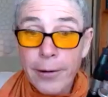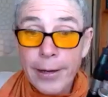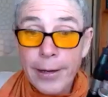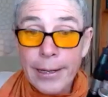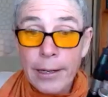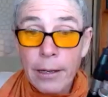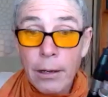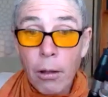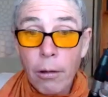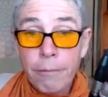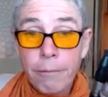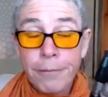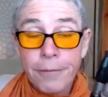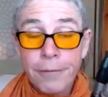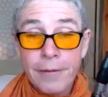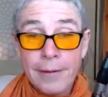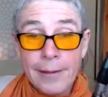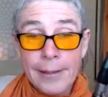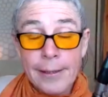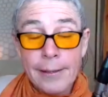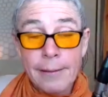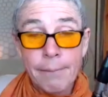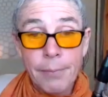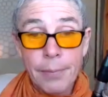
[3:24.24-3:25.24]
very
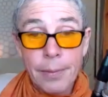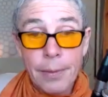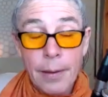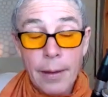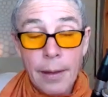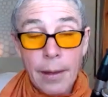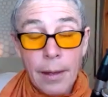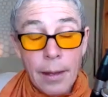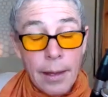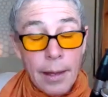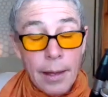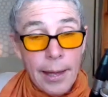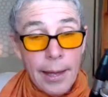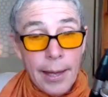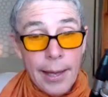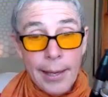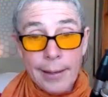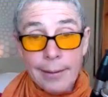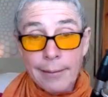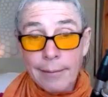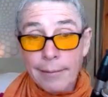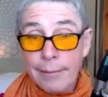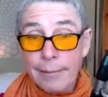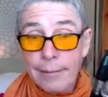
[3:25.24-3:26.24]
lofty,
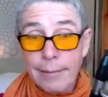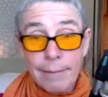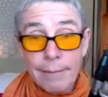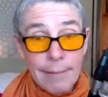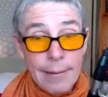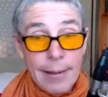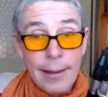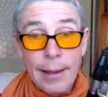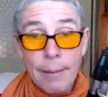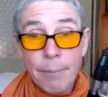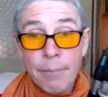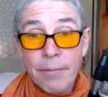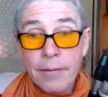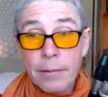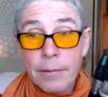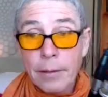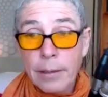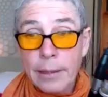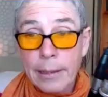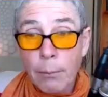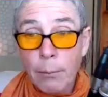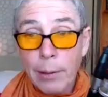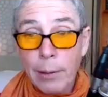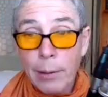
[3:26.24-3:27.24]
and
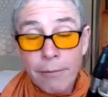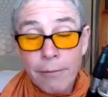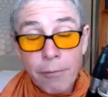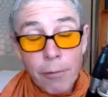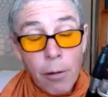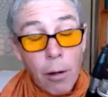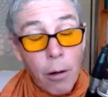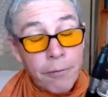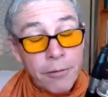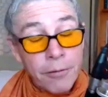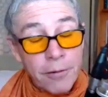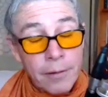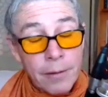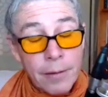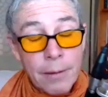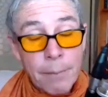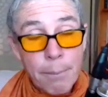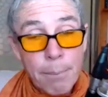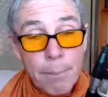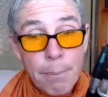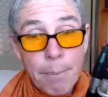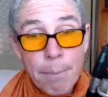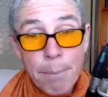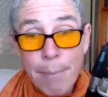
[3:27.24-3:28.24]
absolutely wonderful. Often
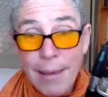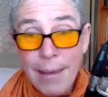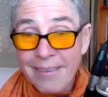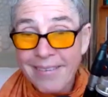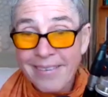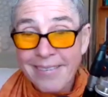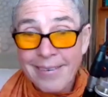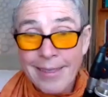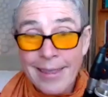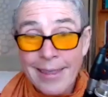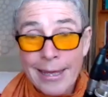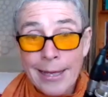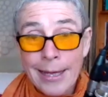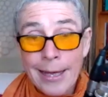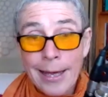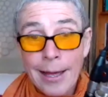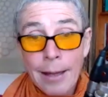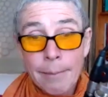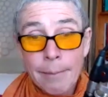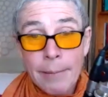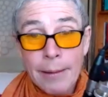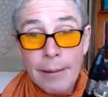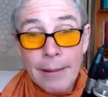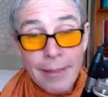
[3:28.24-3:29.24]
the best
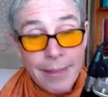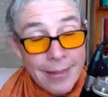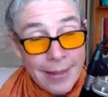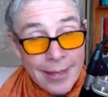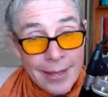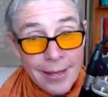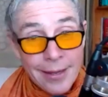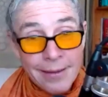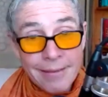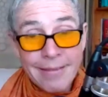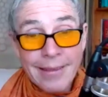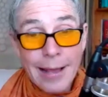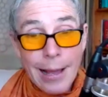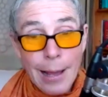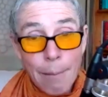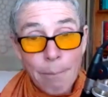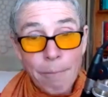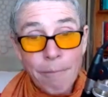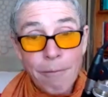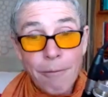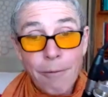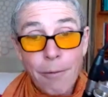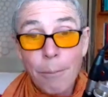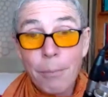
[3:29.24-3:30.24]
things
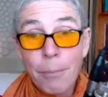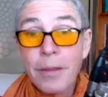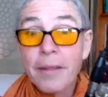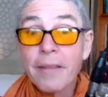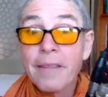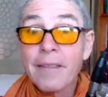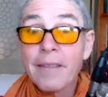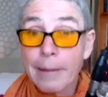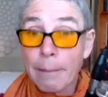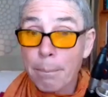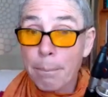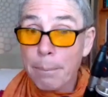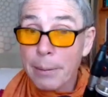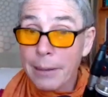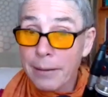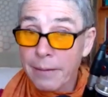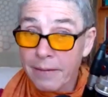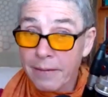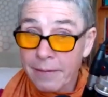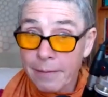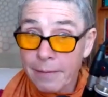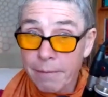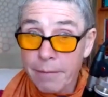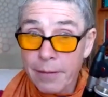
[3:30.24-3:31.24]
come from the
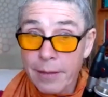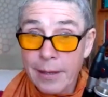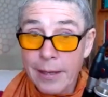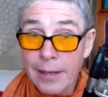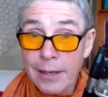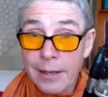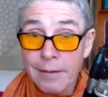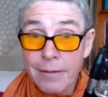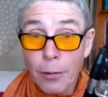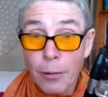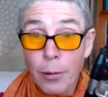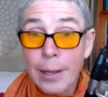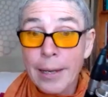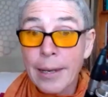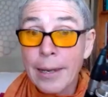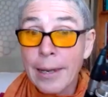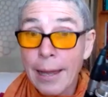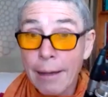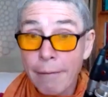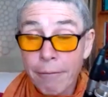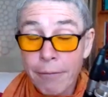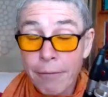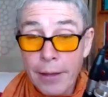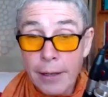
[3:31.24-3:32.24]
simplest of things. So I
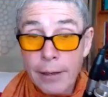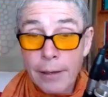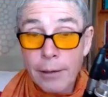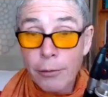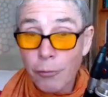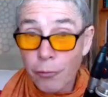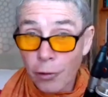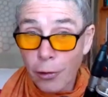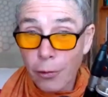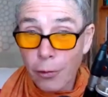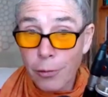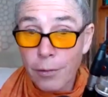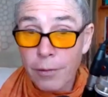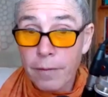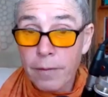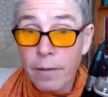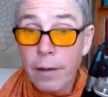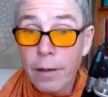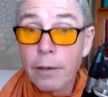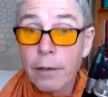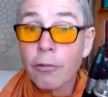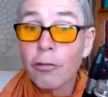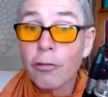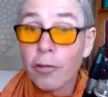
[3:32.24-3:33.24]
love that you
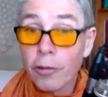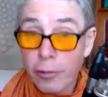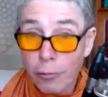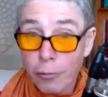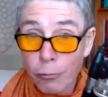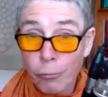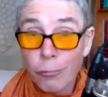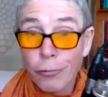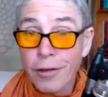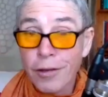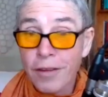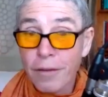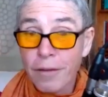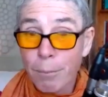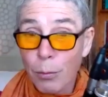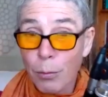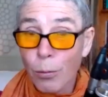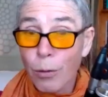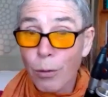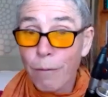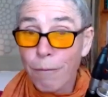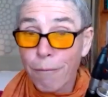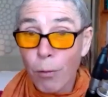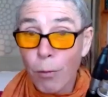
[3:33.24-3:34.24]
chose a children's
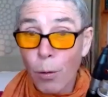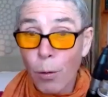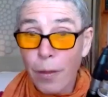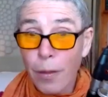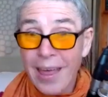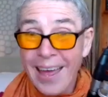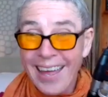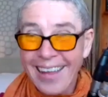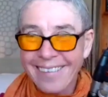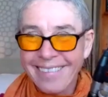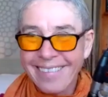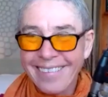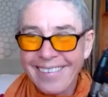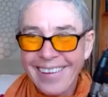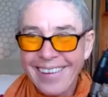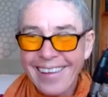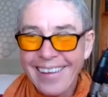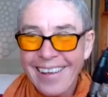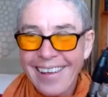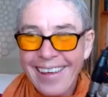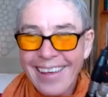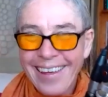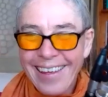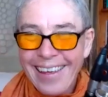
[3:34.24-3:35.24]
book for that.
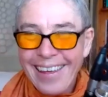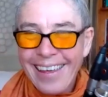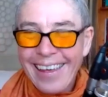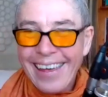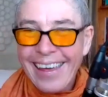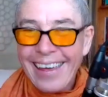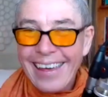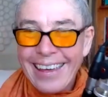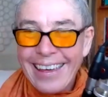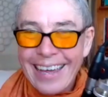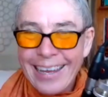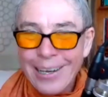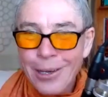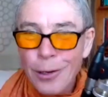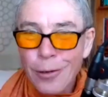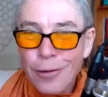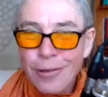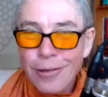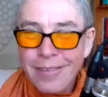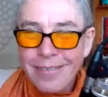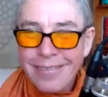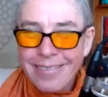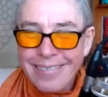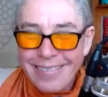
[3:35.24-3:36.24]
Can
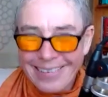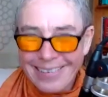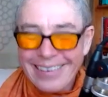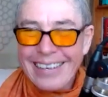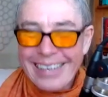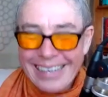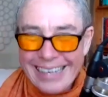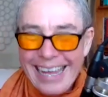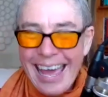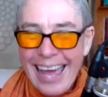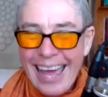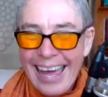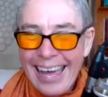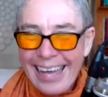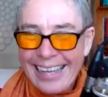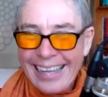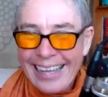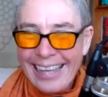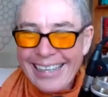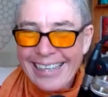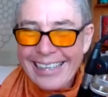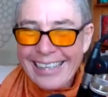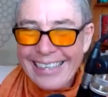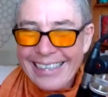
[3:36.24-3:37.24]
you,
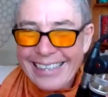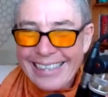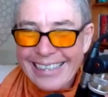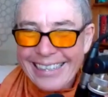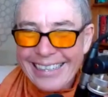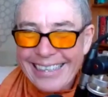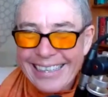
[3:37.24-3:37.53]
yeah,